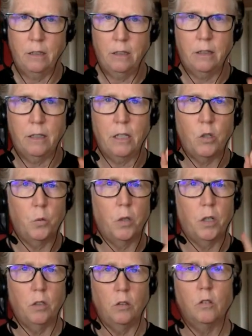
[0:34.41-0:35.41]
that you
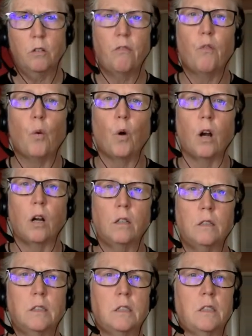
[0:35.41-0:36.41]
want to look for
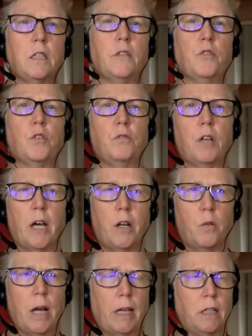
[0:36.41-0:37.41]
to see if you've got
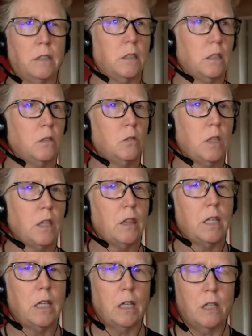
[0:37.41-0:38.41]
it right. Because the only
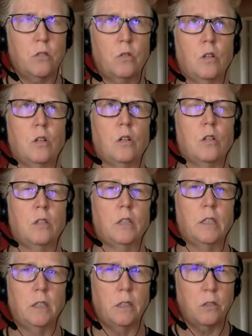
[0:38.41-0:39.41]
thing I saw
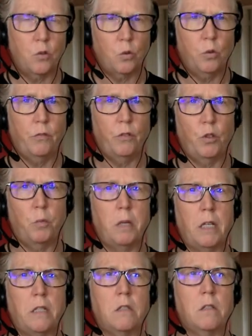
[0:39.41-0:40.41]
at least 2 of you
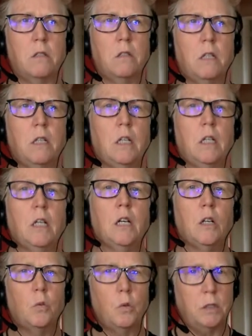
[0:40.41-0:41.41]
miss
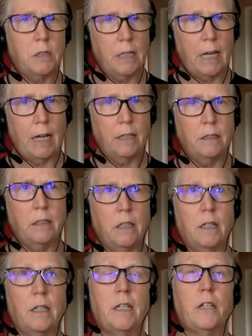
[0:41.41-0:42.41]
was the
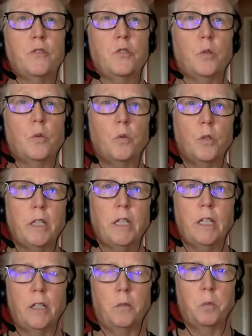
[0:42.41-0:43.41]
idea, and it's a
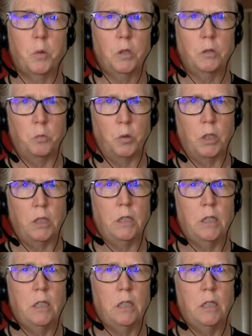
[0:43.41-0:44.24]
really important one,